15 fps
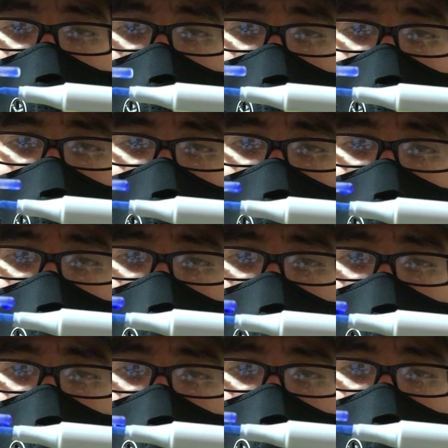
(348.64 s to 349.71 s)
10 to
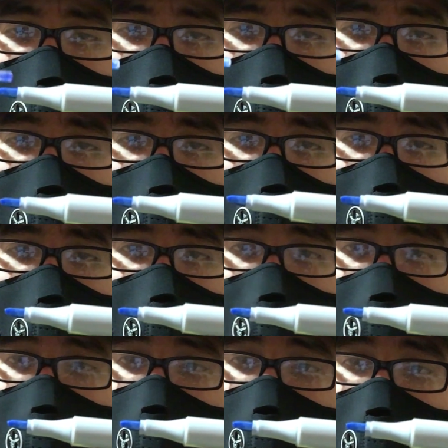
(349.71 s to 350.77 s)
15
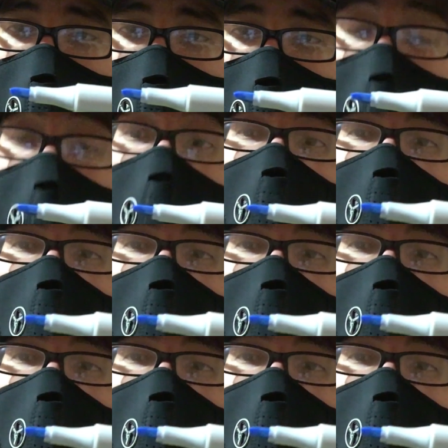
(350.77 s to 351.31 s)
minutes. Oh yeah, and